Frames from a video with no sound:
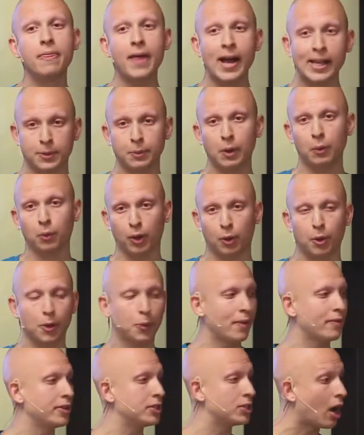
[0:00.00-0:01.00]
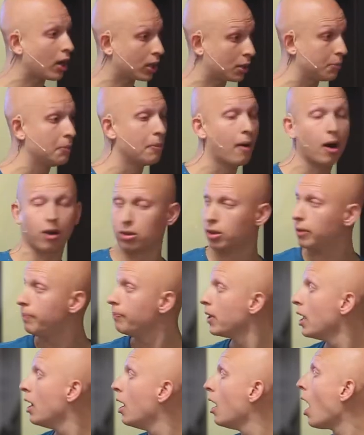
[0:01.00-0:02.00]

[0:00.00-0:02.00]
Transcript: That's what we work with. We have a document model.